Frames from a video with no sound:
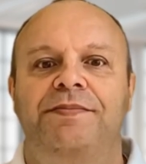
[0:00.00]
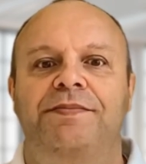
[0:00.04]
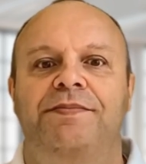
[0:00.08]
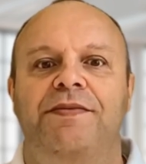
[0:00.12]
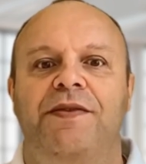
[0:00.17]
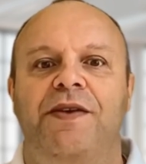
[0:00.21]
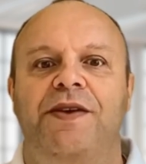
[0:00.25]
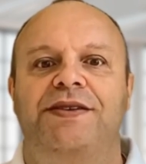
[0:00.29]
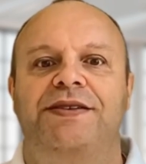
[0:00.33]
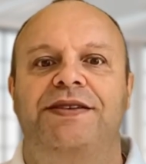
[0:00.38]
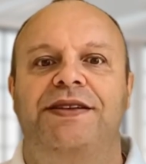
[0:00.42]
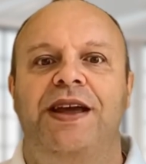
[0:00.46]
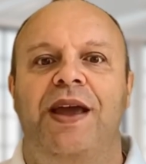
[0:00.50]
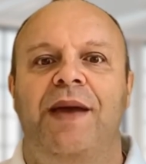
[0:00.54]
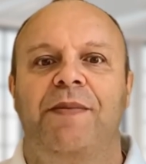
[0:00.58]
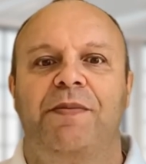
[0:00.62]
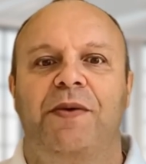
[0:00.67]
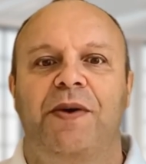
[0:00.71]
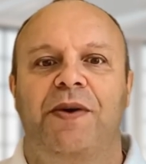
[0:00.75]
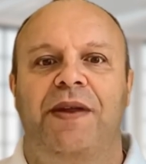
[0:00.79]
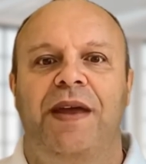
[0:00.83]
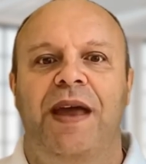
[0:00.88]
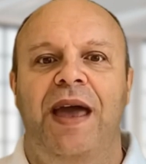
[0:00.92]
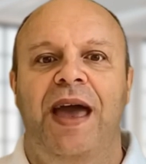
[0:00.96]
For
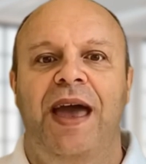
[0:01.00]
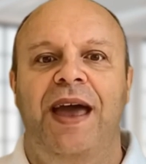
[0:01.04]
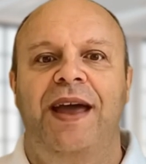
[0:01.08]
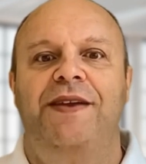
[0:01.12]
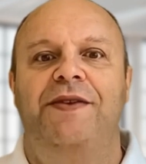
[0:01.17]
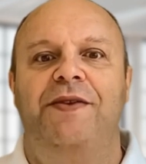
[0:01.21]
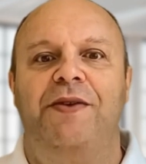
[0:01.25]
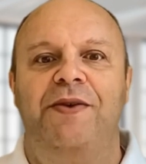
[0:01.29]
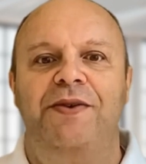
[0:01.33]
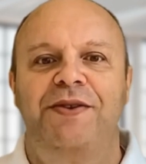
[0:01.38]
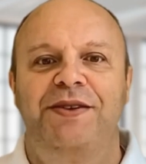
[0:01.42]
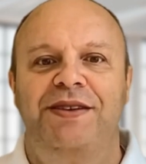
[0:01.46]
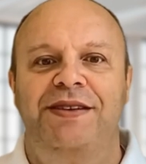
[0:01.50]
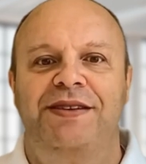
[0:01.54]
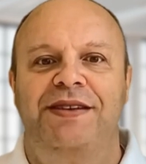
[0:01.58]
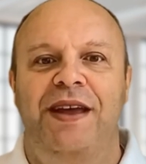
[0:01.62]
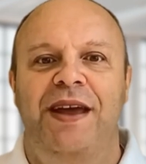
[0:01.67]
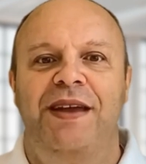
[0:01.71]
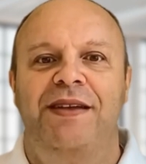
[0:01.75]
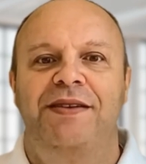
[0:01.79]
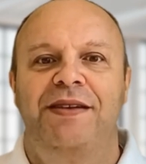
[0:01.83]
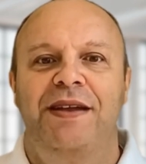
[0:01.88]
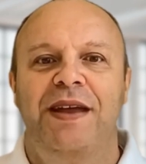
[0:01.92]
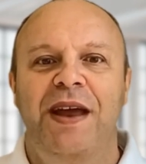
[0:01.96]
example, eID uses
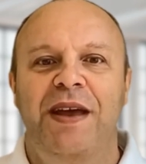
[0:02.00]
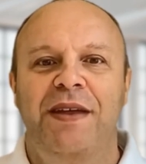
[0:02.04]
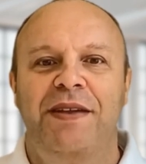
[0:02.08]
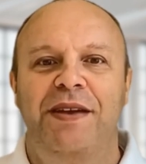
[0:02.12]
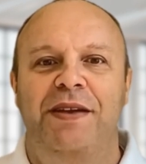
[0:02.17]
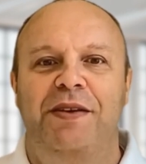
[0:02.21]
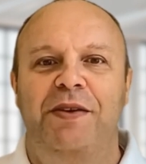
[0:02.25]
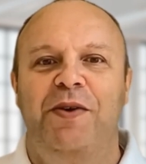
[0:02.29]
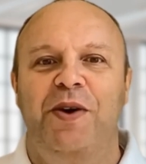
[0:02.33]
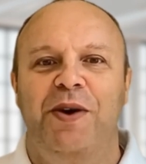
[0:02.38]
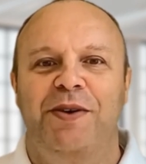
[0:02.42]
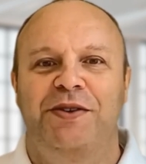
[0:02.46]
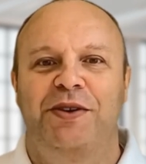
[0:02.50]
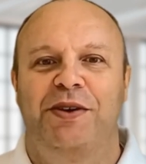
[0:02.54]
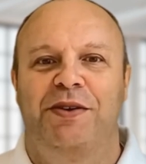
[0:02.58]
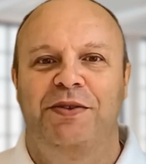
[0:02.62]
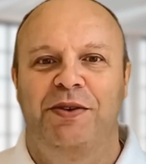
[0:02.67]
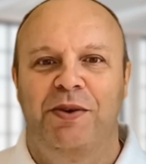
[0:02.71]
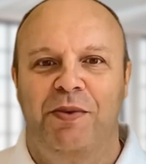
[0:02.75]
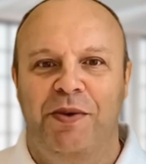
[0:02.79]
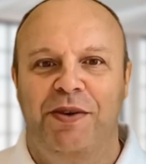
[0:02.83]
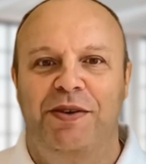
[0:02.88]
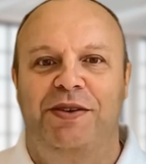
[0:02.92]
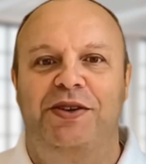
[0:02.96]
end-to-end encryption
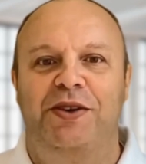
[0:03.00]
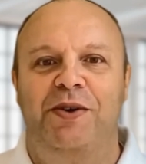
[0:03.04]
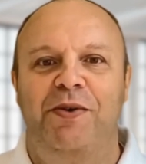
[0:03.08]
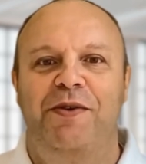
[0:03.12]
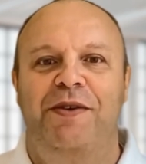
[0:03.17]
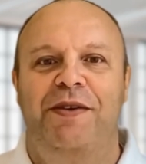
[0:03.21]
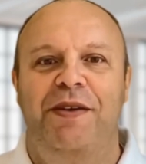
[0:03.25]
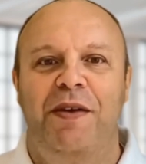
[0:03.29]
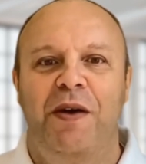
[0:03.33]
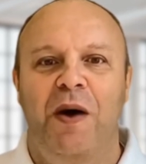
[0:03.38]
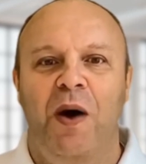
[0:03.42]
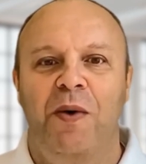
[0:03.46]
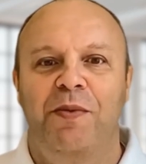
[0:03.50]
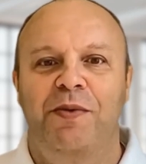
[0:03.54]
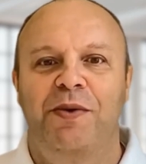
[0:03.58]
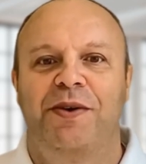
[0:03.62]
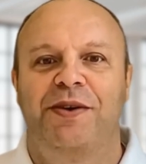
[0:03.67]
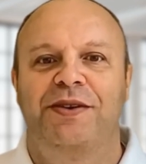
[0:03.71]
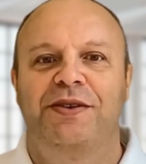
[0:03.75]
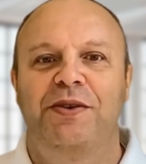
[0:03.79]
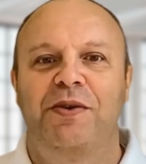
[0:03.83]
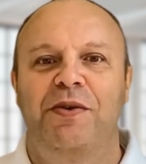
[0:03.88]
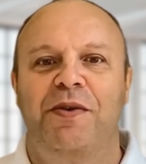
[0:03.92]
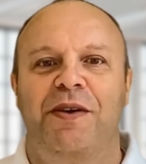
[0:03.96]
to ensure that all
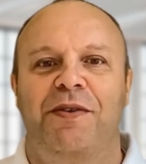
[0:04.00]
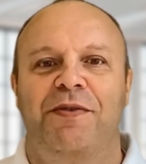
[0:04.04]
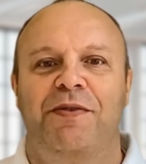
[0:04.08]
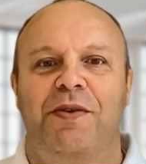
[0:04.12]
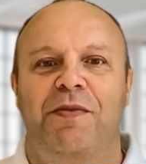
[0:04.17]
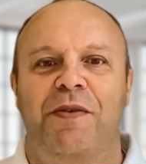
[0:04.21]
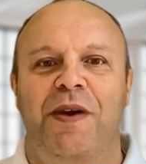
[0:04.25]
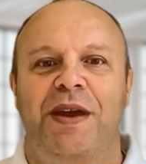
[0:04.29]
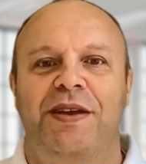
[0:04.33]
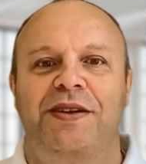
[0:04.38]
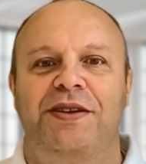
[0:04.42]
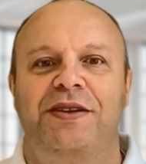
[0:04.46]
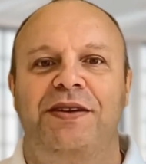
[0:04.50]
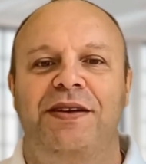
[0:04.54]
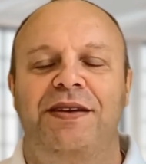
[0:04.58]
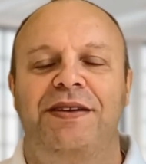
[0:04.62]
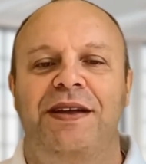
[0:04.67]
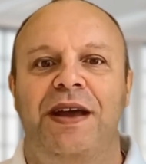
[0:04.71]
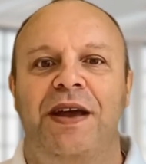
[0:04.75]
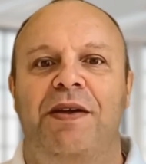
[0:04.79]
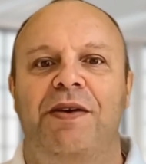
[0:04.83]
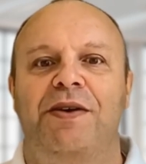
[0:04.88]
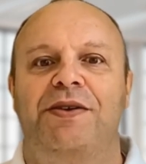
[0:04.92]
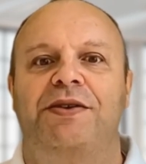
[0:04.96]
personal information is
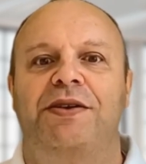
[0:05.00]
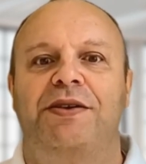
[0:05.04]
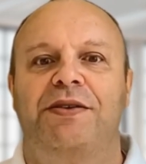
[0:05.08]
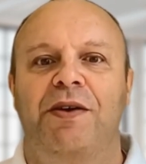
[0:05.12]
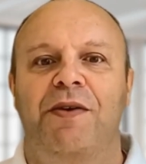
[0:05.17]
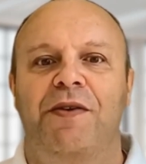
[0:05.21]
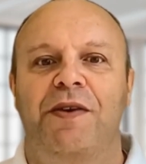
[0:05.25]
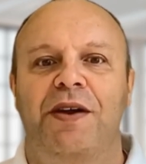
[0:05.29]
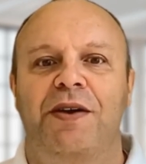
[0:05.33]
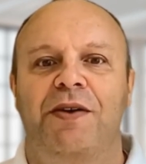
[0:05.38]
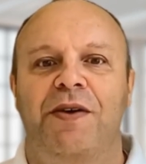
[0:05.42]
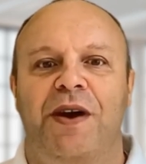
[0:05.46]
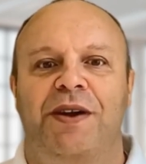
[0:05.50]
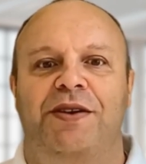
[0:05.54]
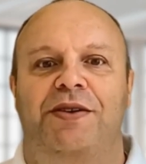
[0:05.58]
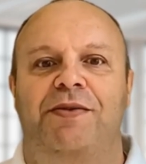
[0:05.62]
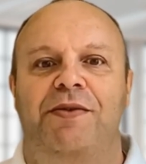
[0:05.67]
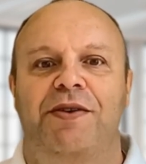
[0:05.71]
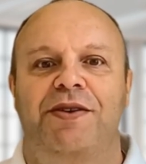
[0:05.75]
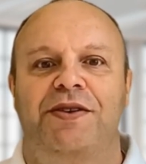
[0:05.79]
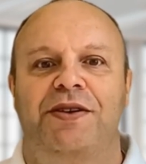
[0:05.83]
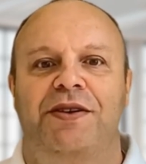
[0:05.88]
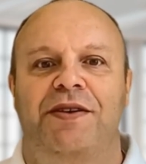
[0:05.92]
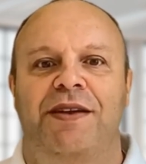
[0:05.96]
encrypted during
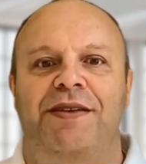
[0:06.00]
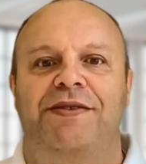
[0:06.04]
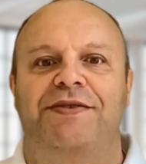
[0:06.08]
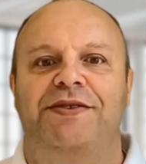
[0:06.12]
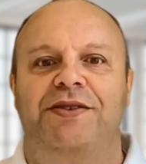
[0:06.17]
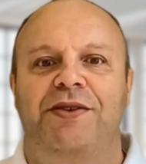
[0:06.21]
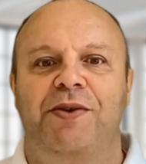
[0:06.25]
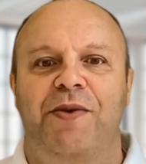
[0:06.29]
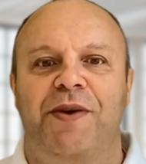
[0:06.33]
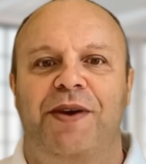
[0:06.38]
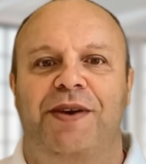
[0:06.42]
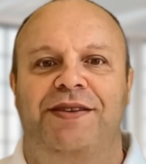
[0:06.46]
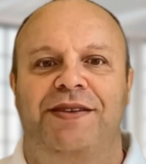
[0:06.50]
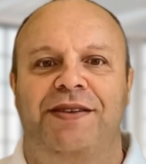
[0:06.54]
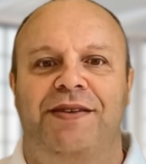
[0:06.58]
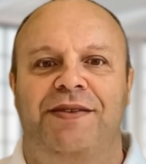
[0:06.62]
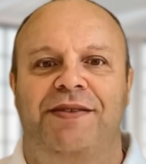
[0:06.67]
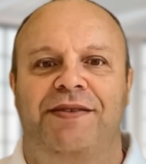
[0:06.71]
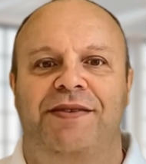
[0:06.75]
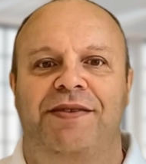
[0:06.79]
transmission and storage.